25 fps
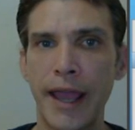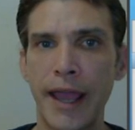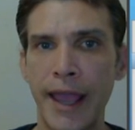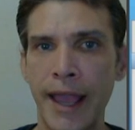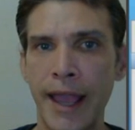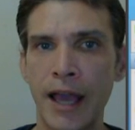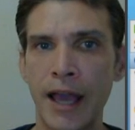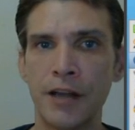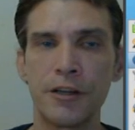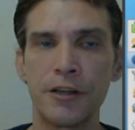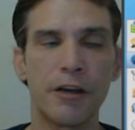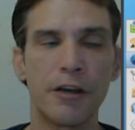
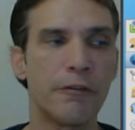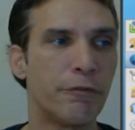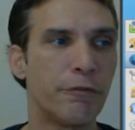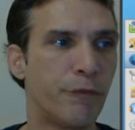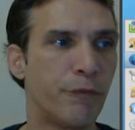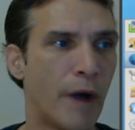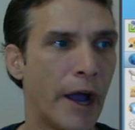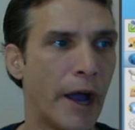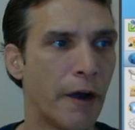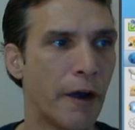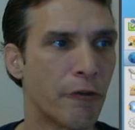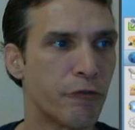and
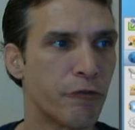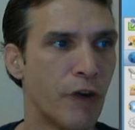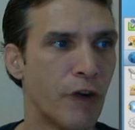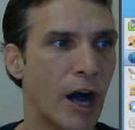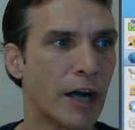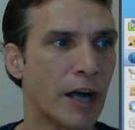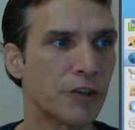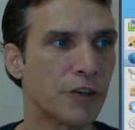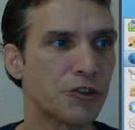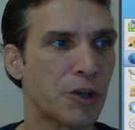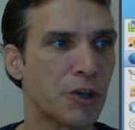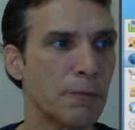
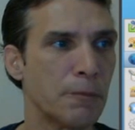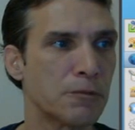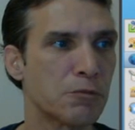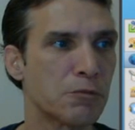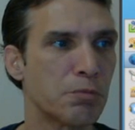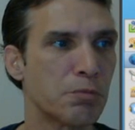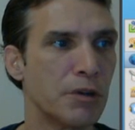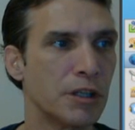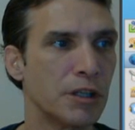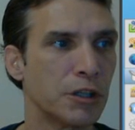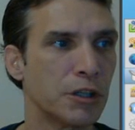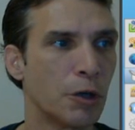Firefox comes
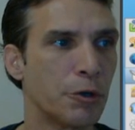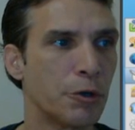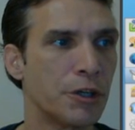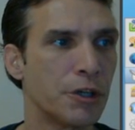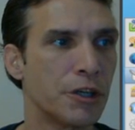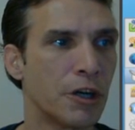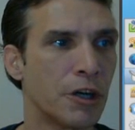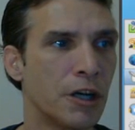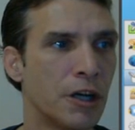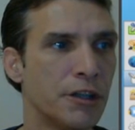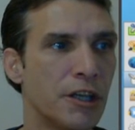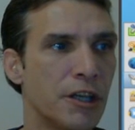
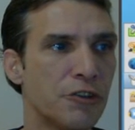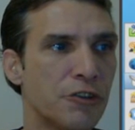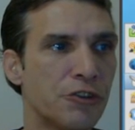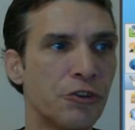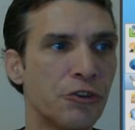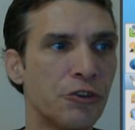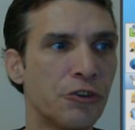preloaded on this,